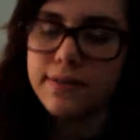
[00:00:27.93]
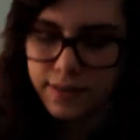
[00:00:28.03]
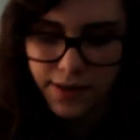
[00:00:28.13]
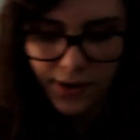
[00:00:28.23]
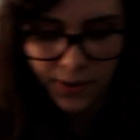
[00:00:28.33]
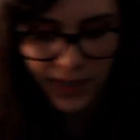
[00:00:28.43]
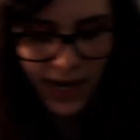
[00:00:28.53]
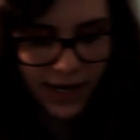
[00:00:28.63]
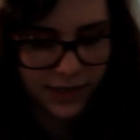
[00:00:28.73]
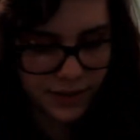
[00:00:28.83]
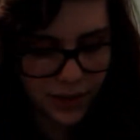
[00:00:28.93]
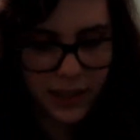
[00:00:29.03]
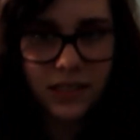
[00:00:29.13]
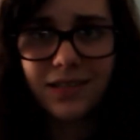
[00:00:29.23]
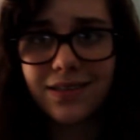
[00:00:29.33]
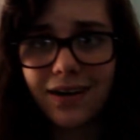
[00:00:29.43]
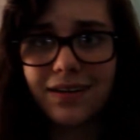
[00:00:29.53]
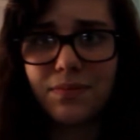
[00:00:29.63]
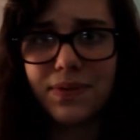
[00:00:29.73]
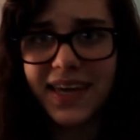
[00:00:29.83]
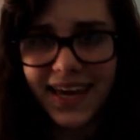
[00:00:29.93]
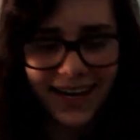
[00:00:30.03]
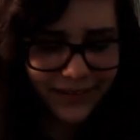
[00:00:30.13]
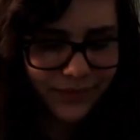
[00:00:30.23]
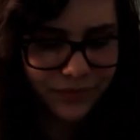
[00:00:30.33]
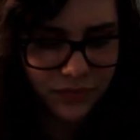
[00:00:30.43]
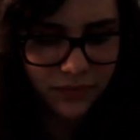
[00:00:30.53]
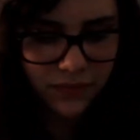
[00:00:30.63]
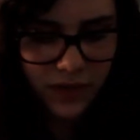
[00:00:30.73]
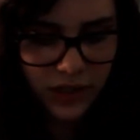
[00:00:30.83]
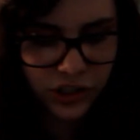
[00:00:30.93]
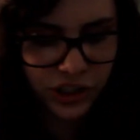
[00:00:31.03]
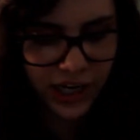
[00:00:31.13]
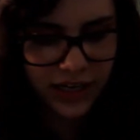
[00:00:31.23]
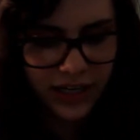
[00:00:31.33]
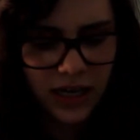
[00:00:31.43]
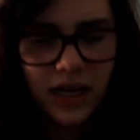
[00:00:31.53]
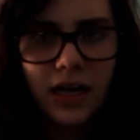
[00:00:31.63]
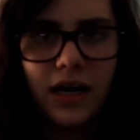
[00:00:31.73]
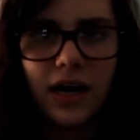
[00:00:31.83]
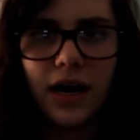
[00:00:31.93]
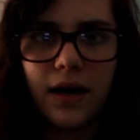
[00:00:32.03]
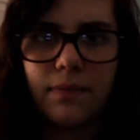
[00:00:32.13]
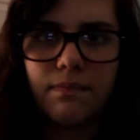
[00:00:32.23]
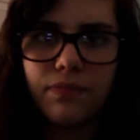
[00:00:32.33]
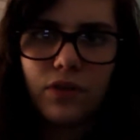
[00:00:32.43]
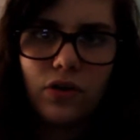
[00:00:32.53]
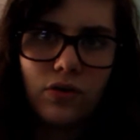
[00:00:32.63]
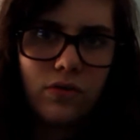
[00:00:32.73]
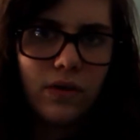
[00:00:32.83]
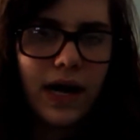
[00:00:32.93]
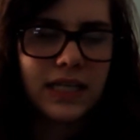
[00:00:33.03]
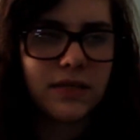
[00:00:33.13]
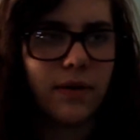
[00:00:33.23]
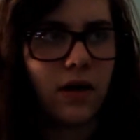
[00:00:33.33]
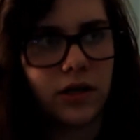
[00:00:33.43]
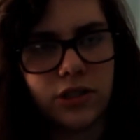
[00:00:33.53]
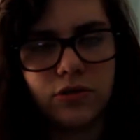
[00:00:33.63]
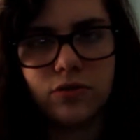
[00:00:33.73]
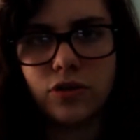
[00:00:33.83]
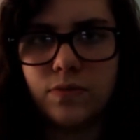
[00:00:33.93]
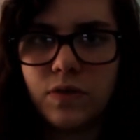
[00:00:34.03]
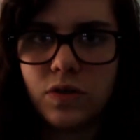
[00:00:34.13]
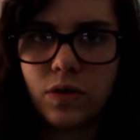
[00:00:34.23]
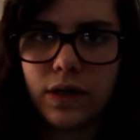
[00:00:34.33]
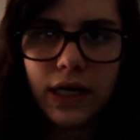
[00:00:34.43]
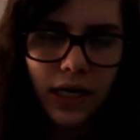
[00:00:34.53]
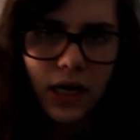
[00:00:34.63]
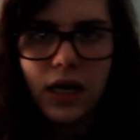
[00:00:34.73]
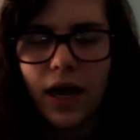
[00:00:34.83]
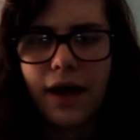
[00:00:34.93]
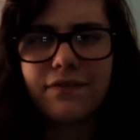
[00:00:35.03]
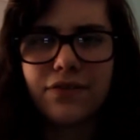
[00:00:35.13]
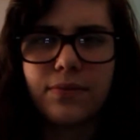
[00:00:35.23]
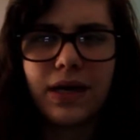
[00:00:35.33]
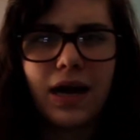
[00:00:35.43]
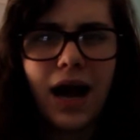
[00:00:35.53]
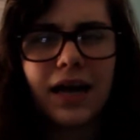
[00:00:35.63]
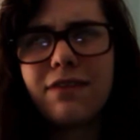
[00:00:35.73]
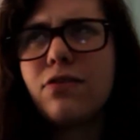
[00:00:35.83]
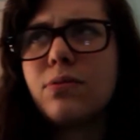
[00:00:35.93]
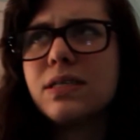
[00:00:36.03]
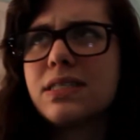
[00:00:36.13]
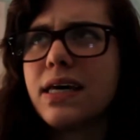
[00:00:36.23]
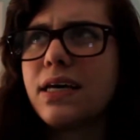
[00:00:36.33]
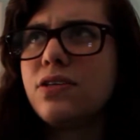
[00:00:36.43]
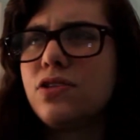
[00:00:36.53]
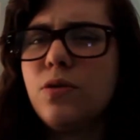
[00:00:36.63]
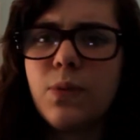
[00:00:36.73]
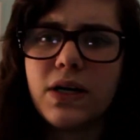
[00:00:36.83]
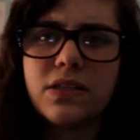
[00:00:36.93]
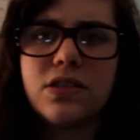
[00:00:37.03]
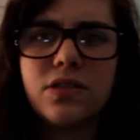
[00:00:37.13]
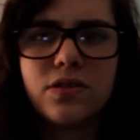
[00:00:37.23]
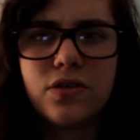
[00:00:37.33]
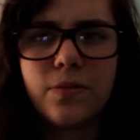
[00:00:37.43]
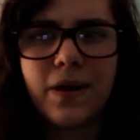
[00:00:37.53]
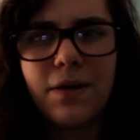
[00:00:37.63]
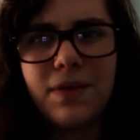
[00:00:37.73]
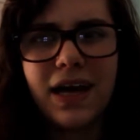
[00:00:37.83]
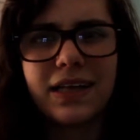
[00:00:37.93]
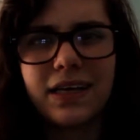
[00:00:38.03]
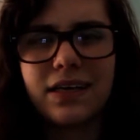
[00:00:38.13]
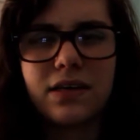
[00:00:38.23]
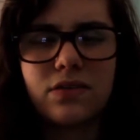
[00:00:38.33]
So yeah, so let's start at the beginning. Sharon, you asked about our YouTube story, and for me, I never was like super into YouTube, and I'm not like